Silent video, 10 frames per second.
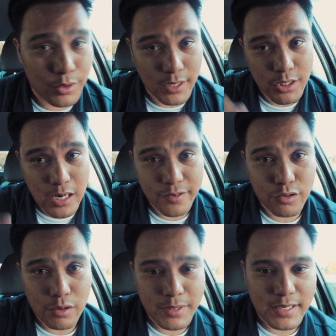good at
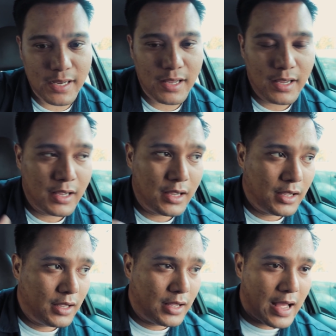JavaScript is that
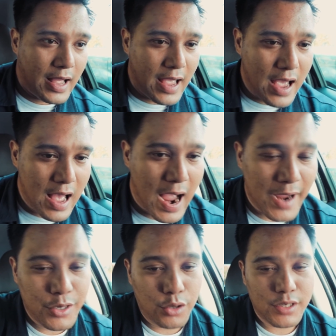I
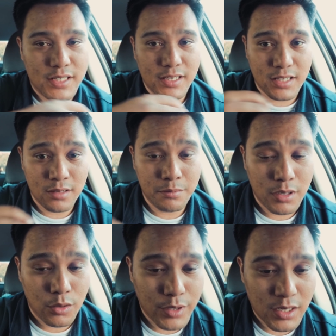know the system
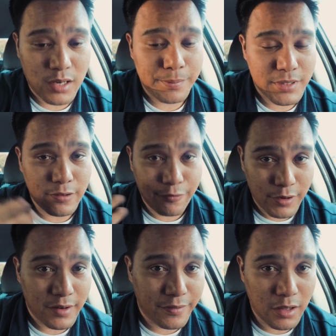when it comes to
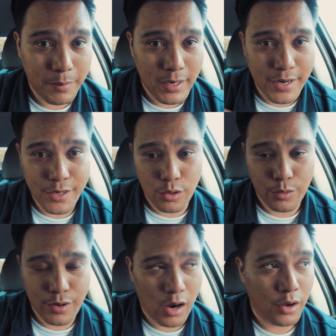front end development. I know
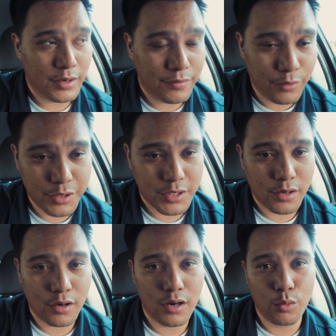where all the folders
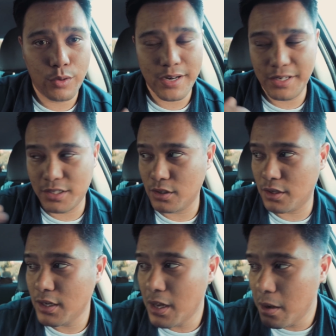are, where I need
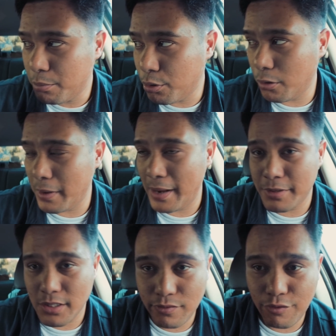to pull
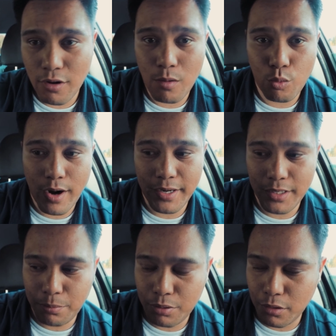images from, where I need
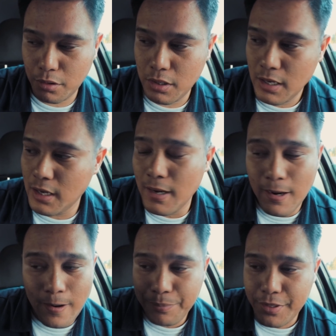to pull
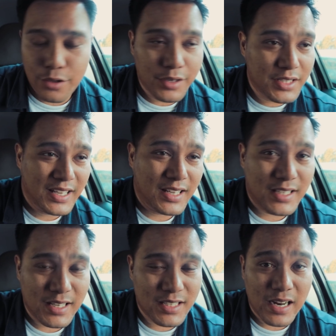you know, a
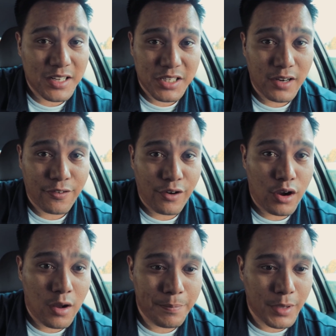CSS style sheet
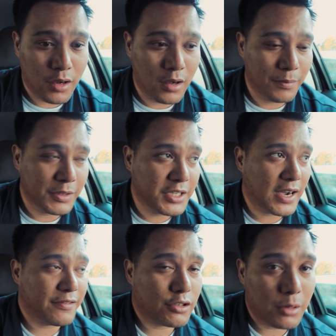from, um,
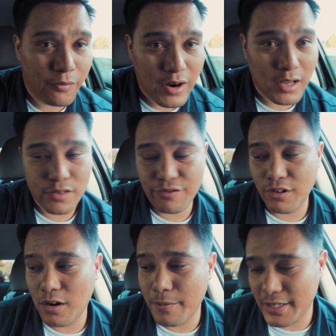JavaScript files
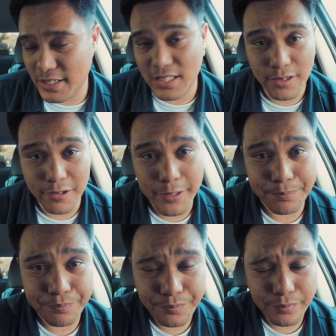from, and etc.
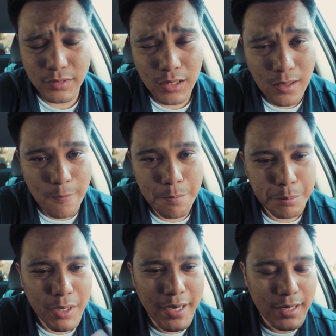
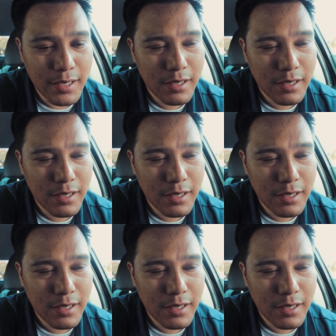But